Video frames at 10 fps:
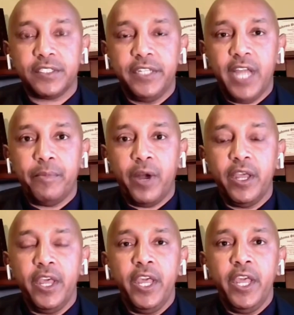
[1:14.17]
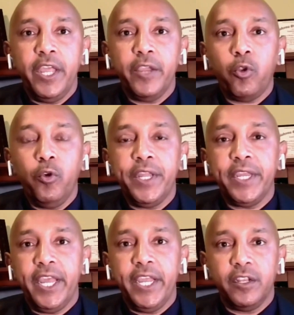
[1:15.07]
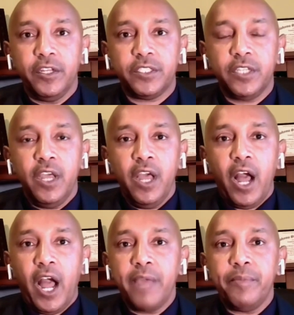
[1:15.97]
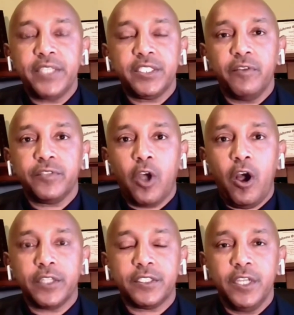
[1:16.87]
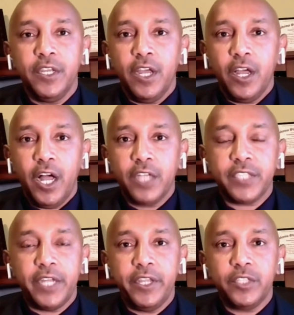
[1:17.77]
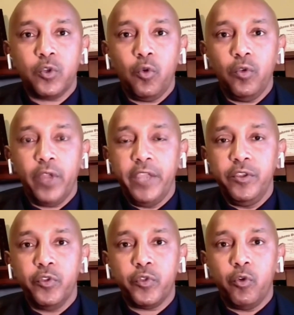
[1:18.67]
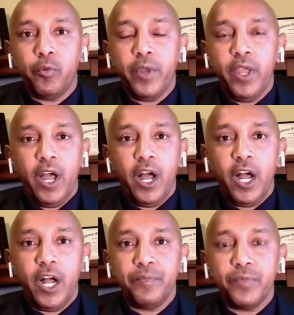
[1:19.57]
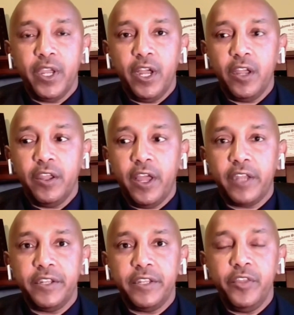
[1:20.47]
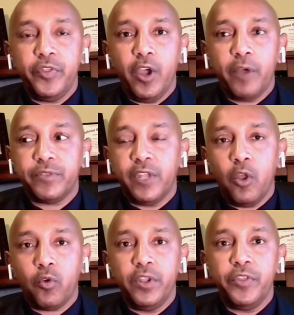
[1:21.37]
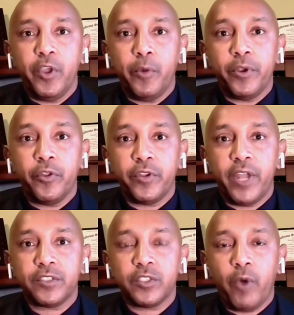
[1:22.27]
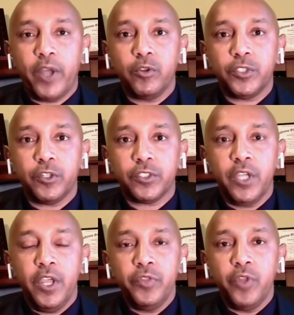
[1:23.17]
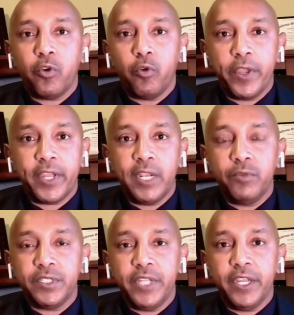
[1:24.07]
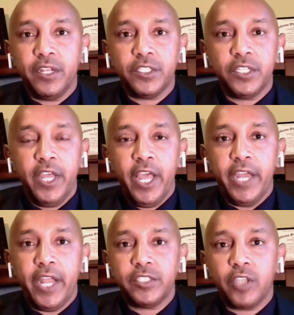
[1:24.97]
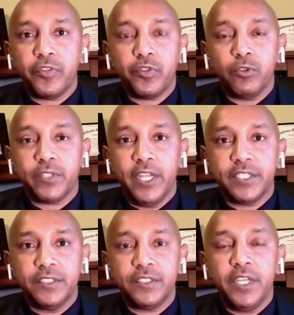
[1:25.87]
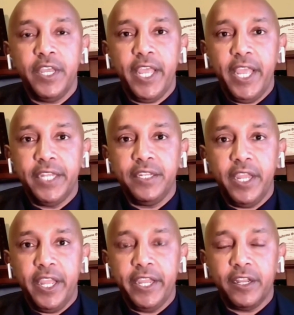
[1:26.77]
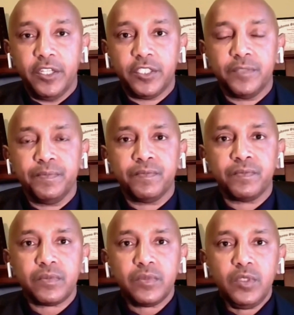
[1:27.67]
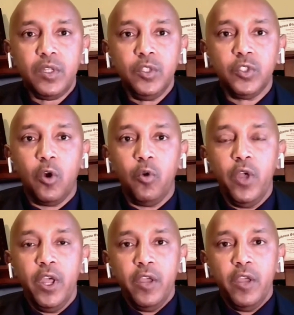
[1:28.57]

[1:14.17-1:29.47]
Sidama, including English. I myself taught Sunday school, a youth group, the local Ethiopian Orthodox Tewahedo Church. The curriculum was in English, and I taught those lessons in English. So